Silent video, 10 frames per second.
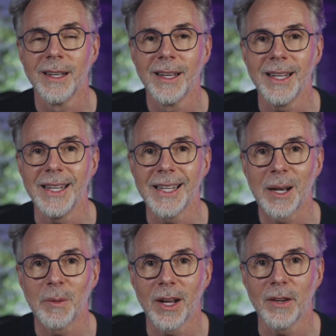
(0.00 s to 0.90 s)

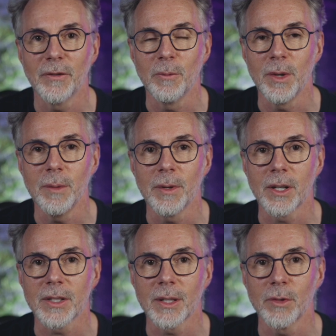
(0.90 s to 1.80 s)
Ecamm Live for me
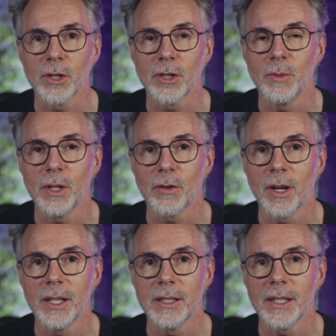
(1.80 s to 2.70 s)
because I'm just too
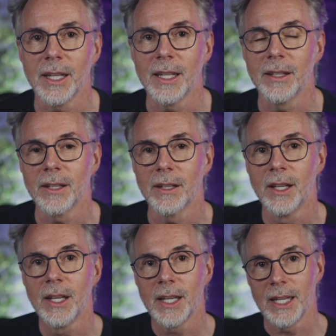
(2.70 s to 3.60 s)
ingrained in the
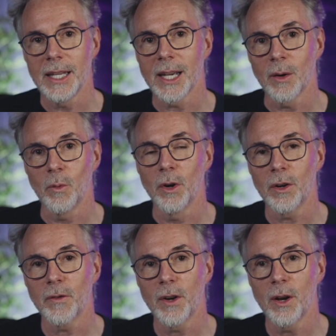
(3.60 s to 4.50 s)
Ecamm
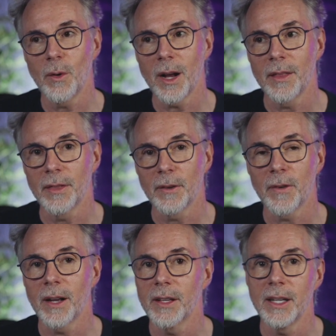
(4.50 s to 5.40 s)
workflow and the
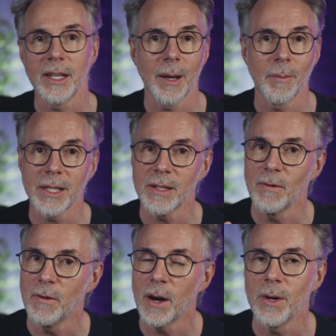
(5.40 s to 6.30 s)
fact that Ecamm makes it
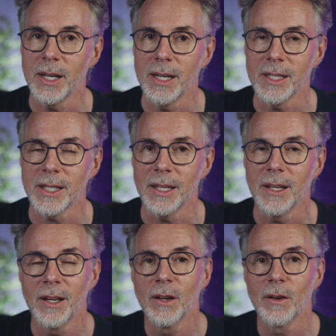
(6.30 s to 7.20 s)
very easy
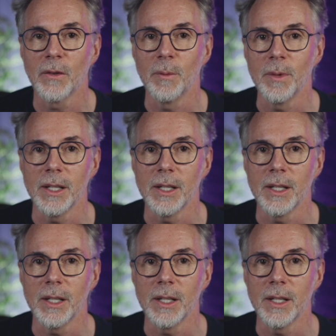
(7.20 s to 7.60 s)
for me